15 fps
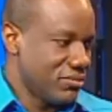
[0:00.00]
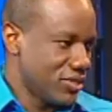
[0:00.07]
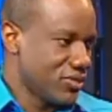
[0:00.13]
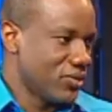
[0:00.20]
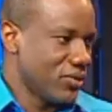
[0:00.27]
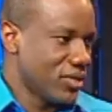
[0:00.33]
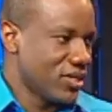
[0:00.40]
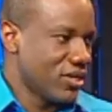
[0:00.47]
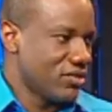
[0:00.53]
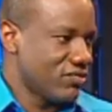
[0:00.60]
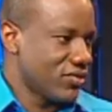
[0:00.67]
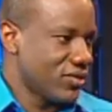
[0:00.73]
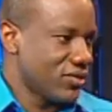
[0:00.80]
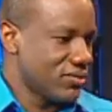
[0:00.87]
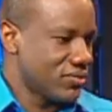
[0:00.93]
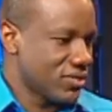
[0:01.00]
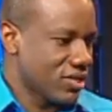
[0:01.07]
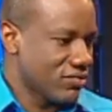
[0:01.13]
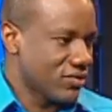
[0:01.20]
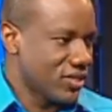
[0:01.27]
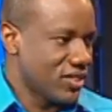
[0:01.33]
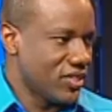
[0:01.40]
Been going on for
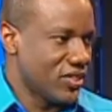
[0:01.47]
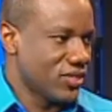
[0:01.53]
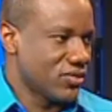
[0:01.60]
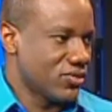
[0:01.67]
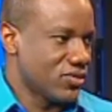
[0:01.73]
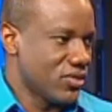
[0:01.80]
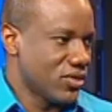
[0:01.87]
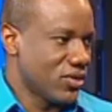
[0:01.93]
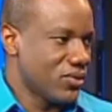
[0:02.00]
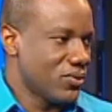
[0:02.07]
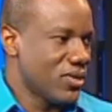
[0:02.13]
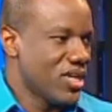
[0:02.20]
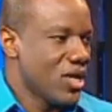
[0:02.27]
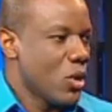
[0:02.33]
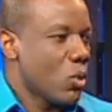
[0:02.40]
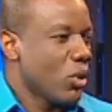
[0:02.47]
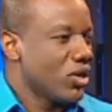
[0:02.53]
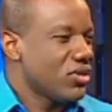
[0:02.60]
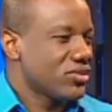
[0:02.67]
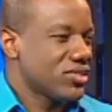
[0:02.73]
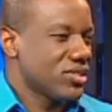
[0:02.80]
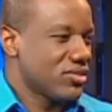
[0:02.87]
several years now. What
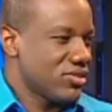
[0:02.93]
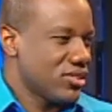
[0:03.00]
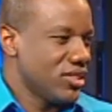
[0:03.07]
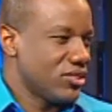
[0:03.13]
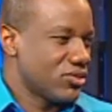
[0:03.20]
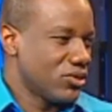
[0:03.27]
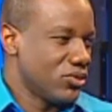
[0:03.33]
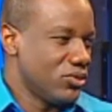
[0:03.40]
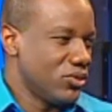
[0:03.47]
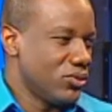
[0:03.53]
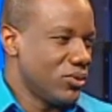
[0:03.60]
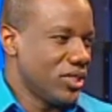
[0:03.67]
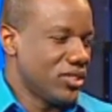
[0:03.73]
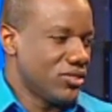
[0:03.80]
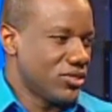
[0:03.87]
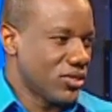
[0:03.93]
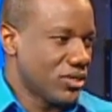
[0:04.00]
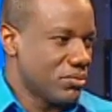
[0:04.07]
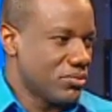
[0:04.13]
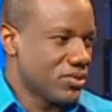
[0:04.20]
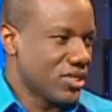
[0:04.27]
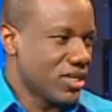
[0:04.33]
does it seek to do in
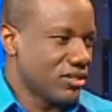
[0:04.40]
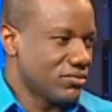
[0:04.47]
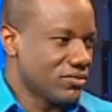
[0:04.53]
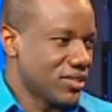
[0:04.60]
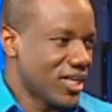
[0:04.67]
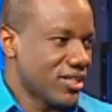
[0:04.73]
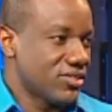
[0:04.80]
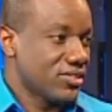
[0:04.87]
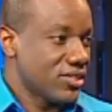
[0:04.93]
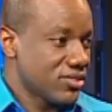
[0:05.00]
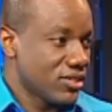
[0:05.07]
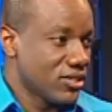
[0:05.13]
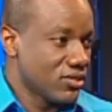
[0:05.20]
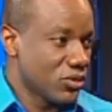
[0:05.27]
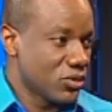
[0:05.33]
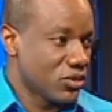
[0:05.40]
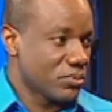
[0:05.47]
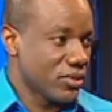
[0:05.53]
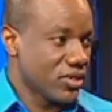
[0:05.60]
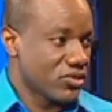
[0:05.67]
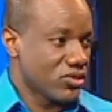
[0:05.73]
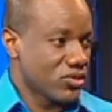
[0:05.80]
terms of assisting those
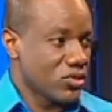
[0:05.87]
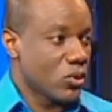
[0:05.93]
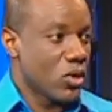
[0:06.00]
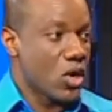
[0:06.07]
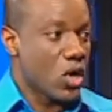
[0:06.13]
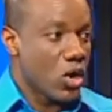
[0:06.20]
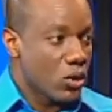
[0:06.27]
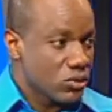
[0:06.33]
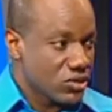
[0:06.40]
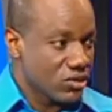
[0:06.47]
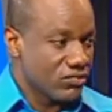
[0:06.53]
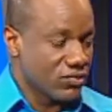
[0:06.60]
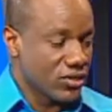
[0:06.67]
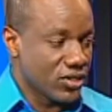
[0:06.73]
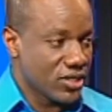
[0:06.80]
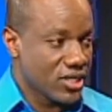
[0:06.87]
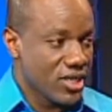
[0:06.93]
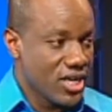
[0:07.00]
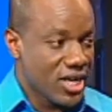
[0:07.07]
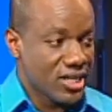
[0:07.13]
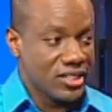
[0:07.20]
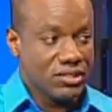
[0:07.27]
persons who are out of work,
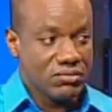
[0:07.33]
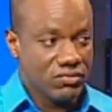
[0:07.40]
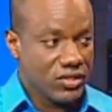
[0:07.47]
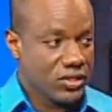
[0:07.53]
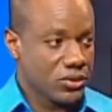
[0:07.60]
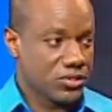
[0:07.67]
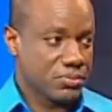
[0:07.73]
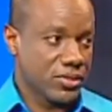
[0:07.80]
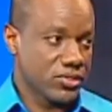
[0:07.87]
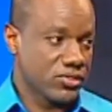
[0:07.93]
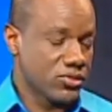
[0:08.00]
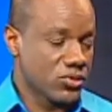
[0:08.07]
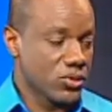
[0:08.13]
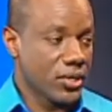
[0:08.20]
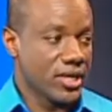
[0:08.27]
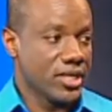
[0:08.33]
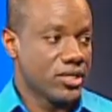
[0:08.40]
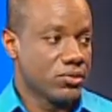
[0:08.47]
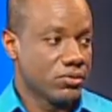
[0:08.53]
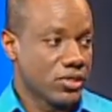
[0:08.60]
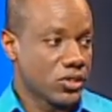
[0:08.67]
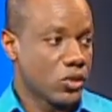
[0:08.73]
and even for those persons who are
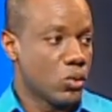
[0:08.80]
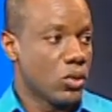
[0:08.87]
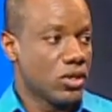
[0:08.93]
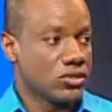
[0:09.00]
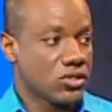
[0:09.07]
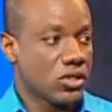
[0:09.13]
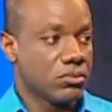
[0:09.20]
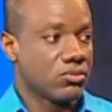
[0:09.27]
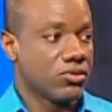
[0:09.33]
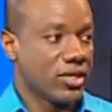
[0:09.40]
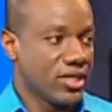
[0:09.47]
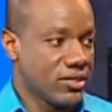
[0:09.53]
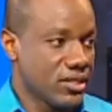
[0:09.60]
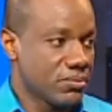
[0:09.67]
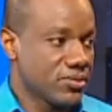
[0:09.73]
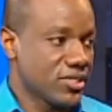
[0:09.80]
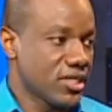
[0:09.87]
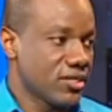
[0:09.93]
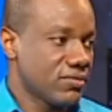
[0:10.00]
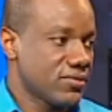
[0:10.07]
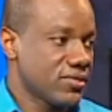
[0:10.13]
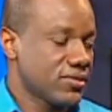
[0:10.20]
in work who want to upgrade
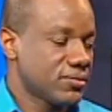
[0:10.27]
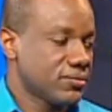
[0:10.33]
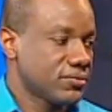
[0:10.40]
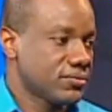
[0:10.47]
themselves?